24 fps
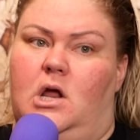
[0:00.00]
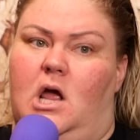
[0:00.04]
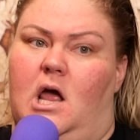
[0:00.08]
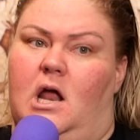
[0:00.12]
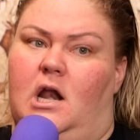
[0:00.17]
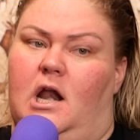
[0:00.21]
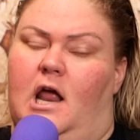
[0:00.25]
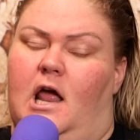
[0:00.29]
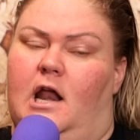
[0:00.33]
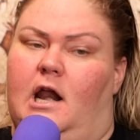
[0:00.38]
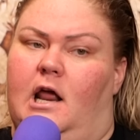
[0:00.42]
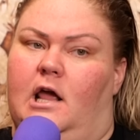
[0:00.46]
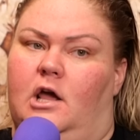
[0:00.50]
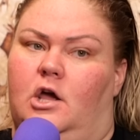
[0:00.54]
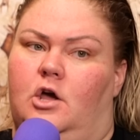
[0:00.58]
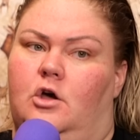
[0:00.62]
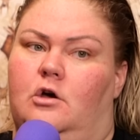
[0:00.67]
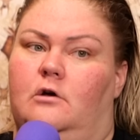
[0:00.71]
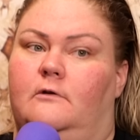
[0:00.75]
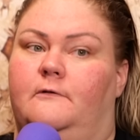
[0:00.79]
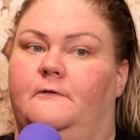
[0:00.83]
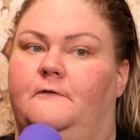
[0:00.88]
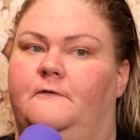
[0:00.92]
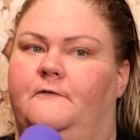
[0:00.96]
and, and it
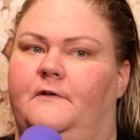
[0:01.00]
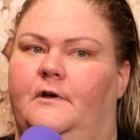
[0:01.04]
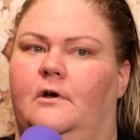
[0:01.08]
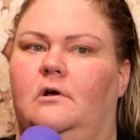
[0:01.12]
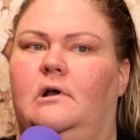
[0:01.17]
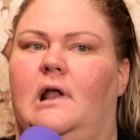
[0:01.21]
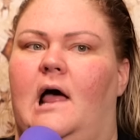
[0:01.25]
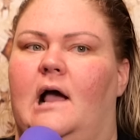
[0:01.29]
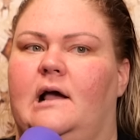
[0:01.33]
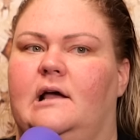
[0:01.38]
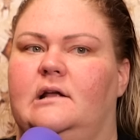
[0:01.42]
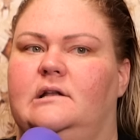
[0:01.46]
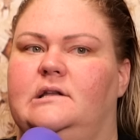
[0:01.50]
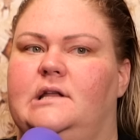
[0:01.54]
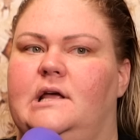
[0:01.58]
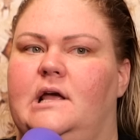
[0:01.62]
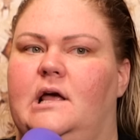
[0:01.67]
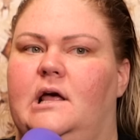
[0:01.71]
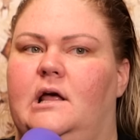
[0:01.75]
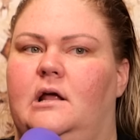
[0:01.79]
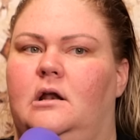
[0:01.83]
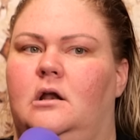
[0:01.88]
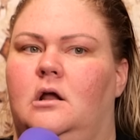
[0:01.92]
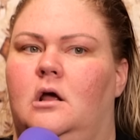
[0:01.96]
could feel like a
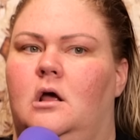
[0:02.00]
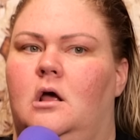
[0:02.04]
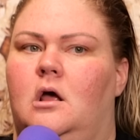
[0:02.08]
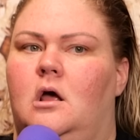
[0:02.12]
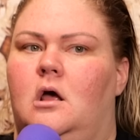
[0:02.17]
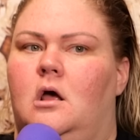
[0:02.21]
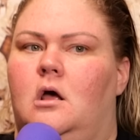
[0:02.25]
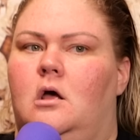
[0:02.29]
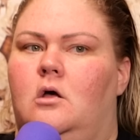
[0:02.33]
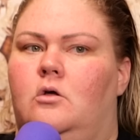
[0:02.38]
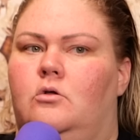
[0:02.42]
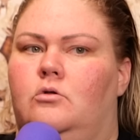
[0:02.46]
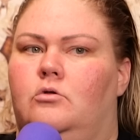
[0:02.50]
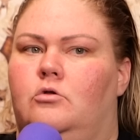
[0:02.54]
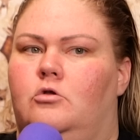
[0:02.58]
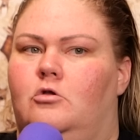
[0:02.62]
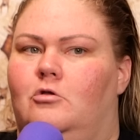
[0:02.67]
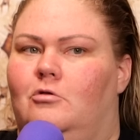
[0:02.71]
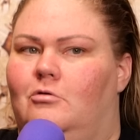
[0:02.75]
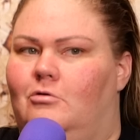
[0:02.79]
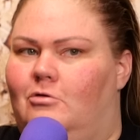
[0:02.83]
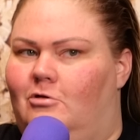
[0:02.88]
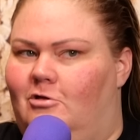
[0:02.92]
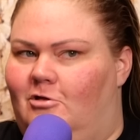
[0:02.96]
tit,
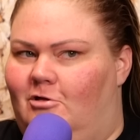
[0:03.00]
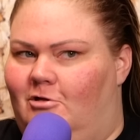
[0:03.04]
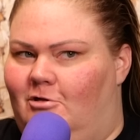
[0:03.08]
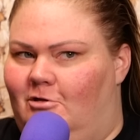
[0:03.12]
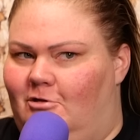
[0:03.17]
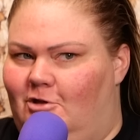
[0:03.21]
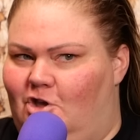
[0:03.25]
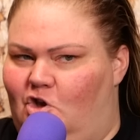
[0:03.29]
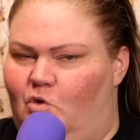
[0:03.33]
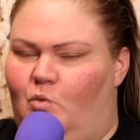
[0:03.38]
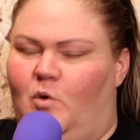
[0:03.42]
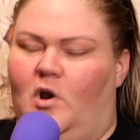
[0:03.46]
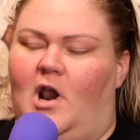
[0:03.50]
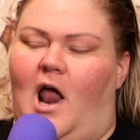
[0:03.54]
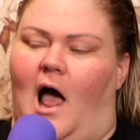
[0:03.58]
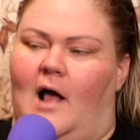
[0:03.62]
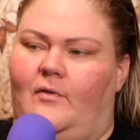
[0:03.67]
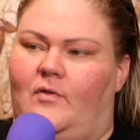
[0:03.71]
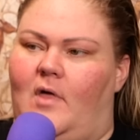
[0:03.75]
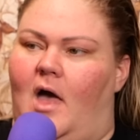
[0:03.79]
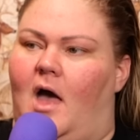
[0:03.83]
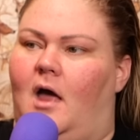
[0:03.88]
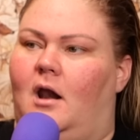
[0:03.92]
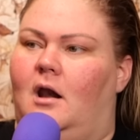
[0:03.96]
you would
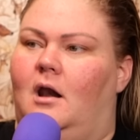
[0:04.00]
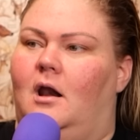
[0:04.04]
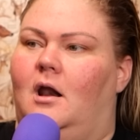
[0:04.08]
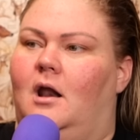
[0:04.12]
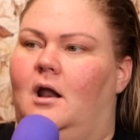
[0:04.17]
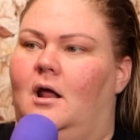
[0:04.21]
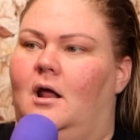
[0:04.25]
like that.